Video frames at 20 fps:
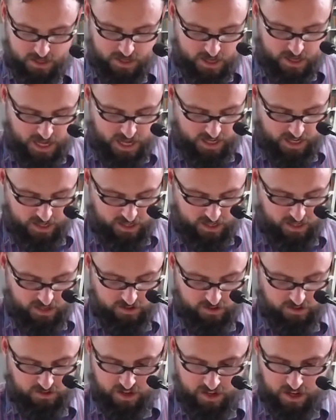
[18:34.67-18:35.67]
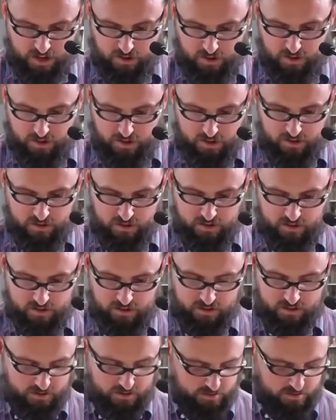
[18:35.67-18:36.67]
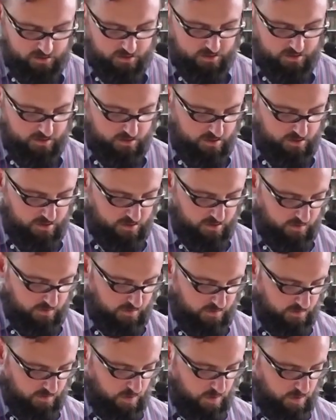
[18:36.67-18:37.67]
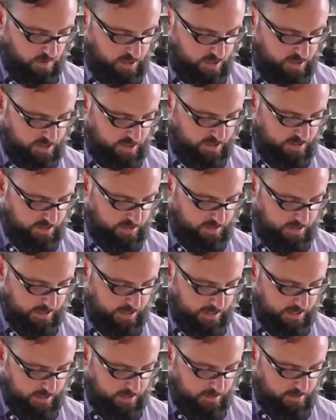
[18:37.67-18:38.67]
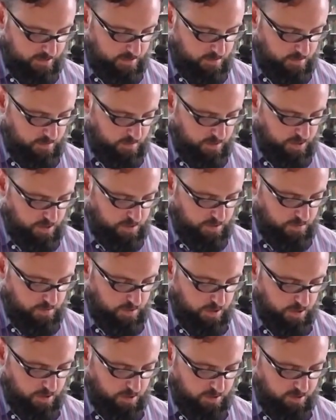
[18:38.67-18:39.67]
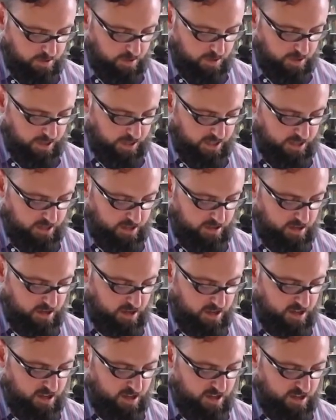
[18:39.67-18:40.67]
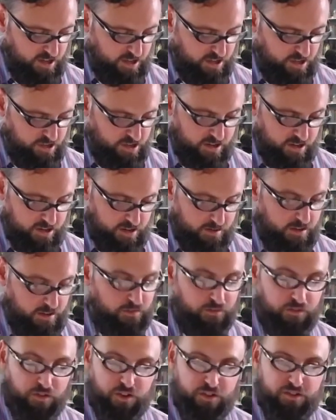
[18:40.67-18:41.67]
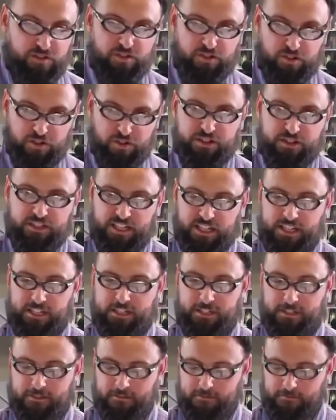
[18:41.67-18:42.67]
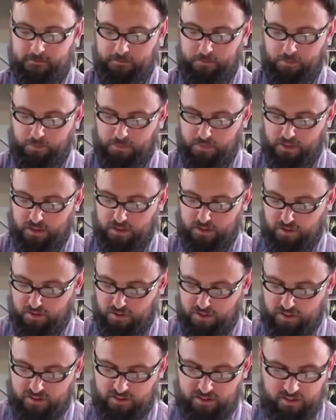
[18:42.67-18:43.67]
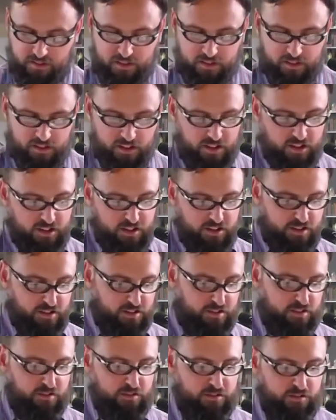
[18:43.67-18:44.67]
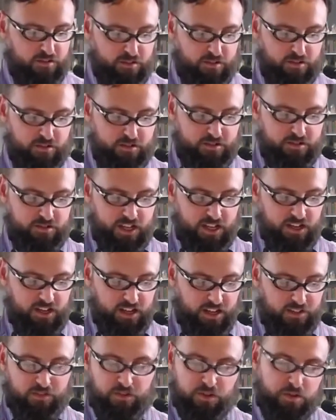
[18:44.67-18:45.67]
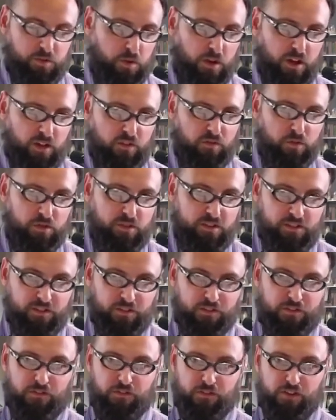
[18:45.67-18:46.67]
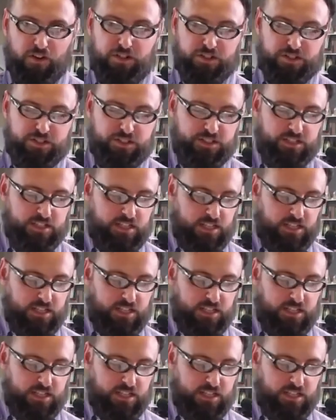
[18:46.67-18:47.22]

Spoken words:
And his inheritance, of course, which we're going to look at in verse 13. So this is 10, 11, 12 was the first